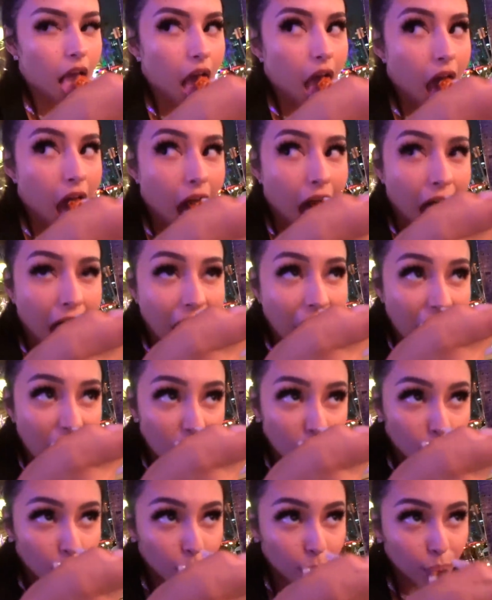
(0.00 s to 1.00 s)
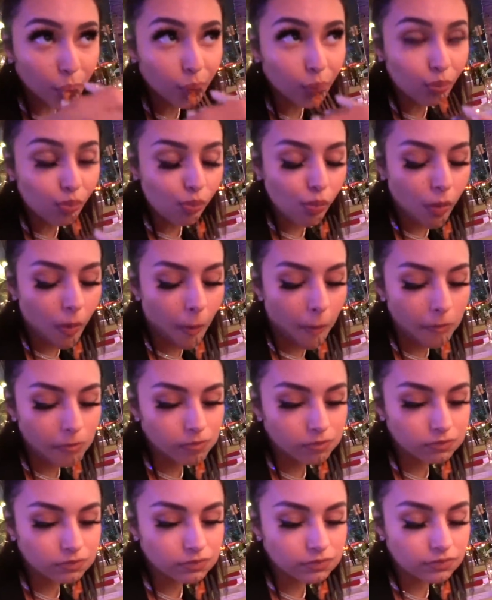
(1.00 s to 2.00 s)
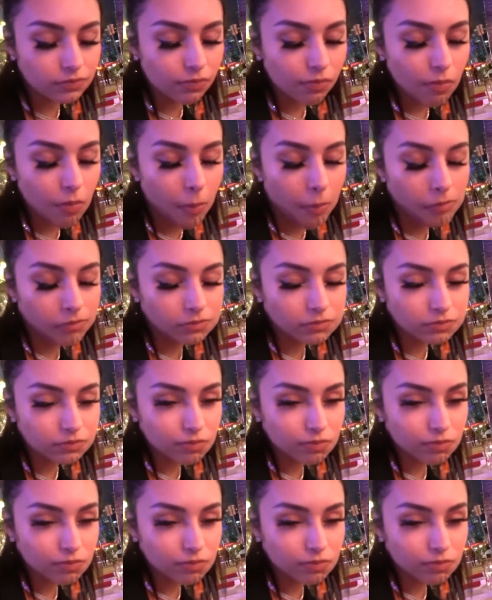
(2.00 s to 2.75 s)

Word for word: Does it taste better than your own lasagna?